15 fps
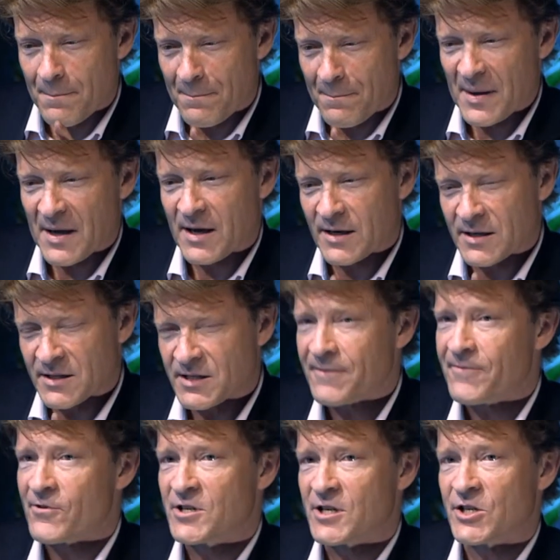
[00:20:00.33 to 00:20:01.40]
bigger,
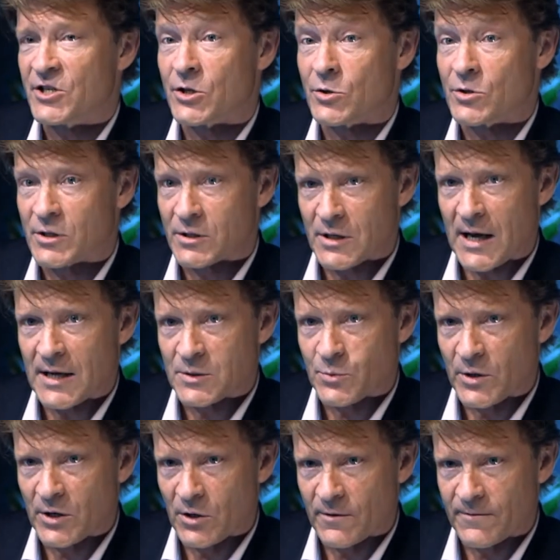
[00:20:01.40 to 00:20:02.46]
different issues as we
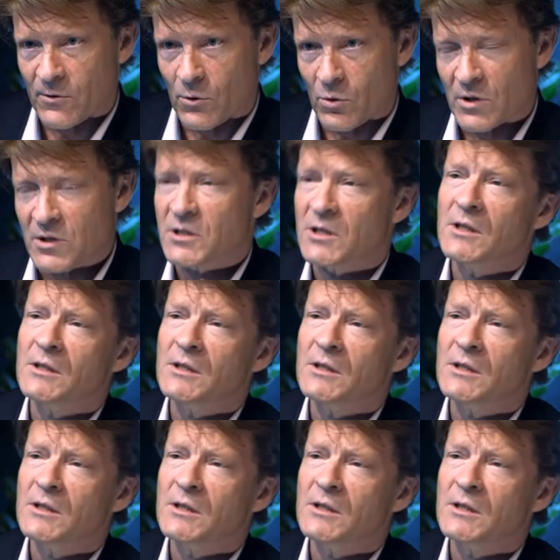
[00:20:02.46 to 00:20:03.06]
look forward.